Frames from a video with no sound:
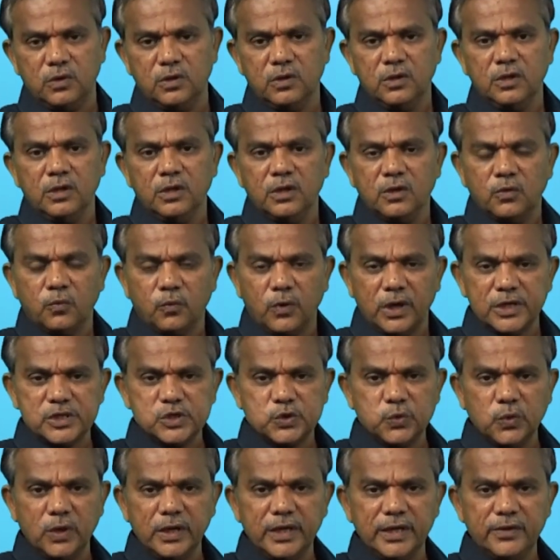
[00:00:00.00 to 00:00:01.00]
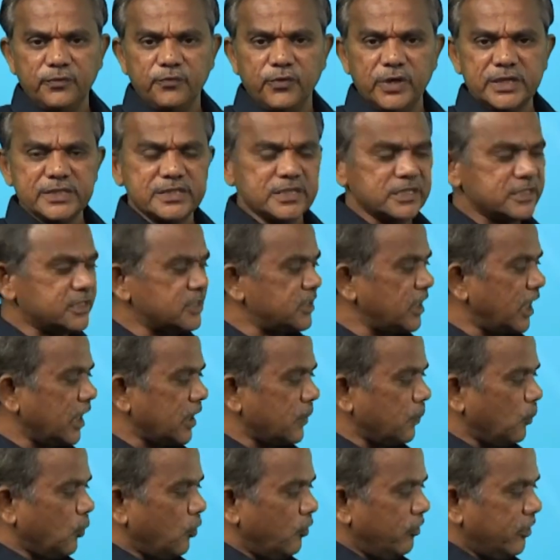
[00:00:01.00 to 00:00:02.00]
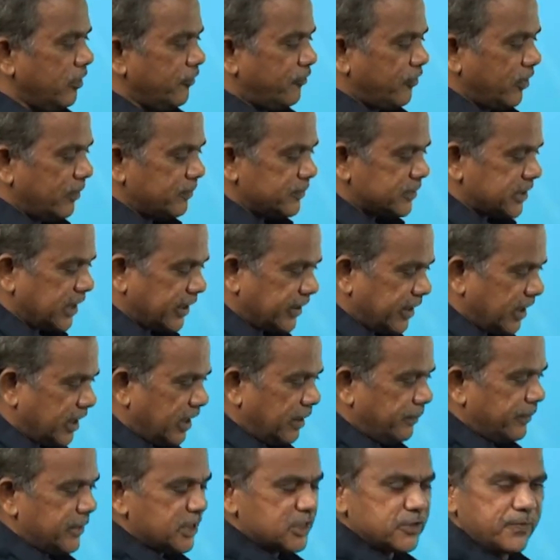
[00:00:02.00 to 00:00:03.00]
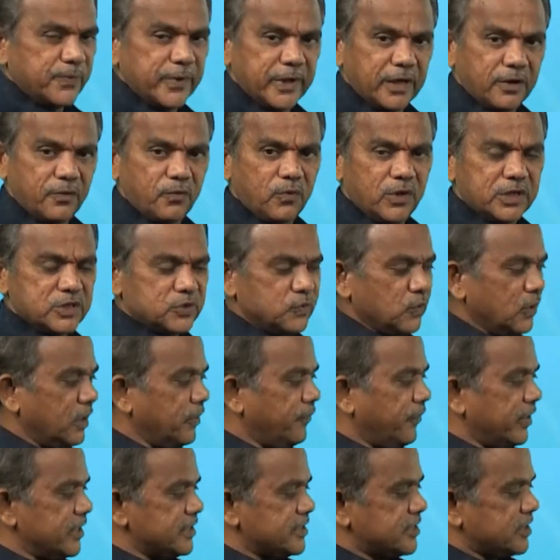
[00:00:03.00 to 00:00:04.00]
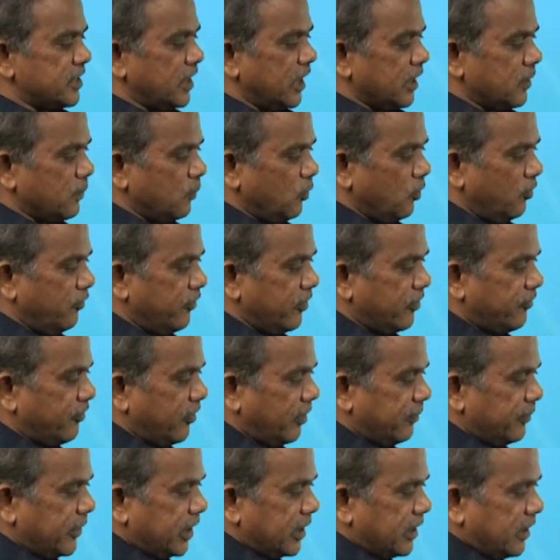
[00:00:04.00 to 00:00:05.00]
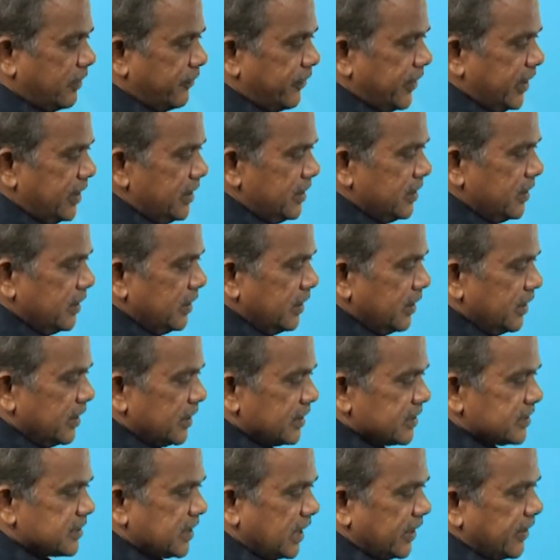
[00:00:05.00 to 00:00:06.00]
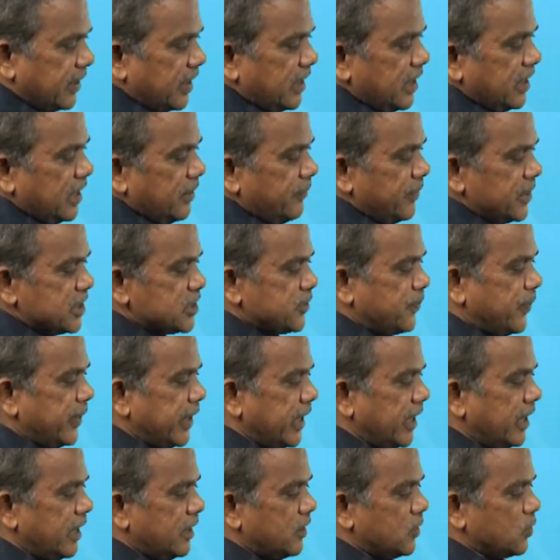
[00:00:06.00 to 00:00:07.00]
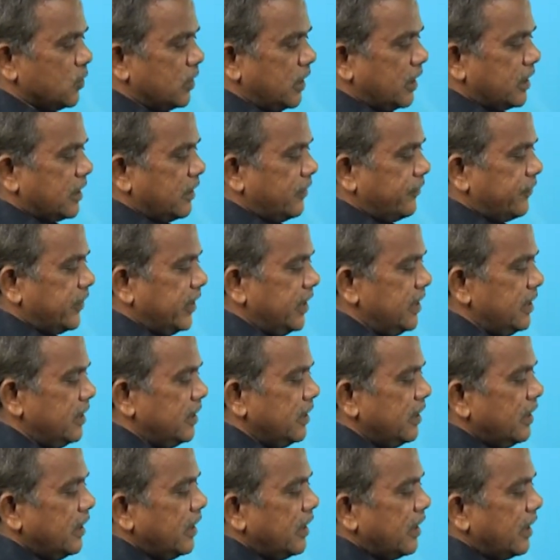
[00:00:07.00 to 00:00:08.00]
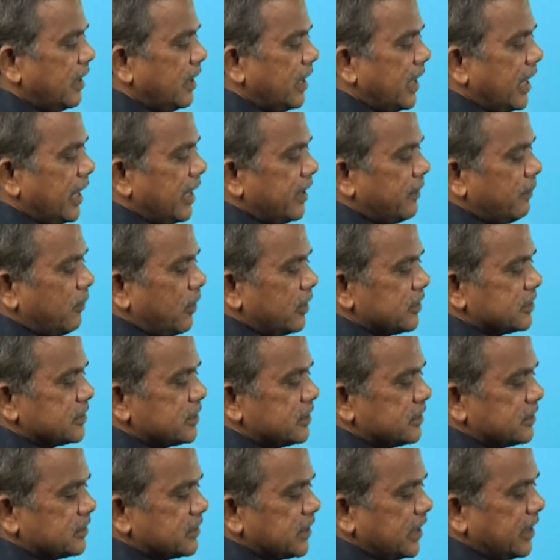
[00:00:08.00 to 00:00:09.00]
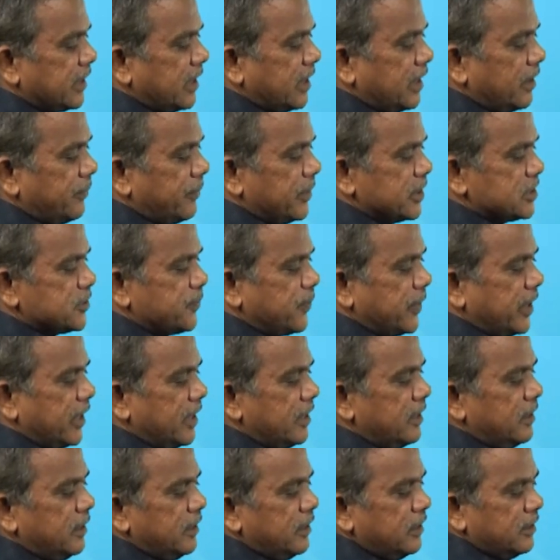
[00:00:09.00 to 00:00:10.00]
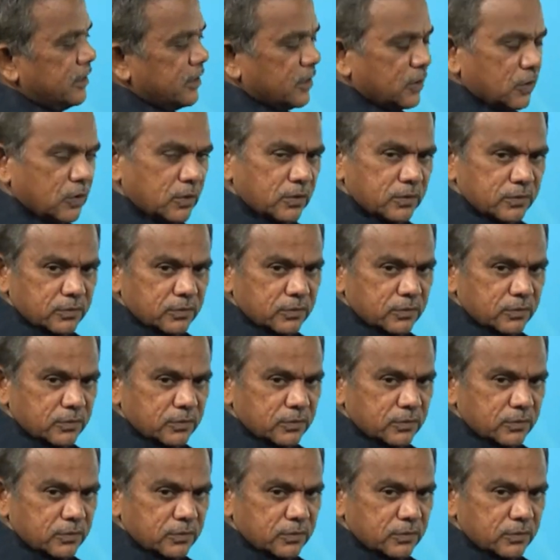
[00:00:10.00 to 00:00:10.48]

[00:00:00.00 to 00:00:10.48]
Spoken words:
So, virtually winds start moving from southern hemisphere. From that of the southern hemisphere to that of the landmass, southern hemisphere.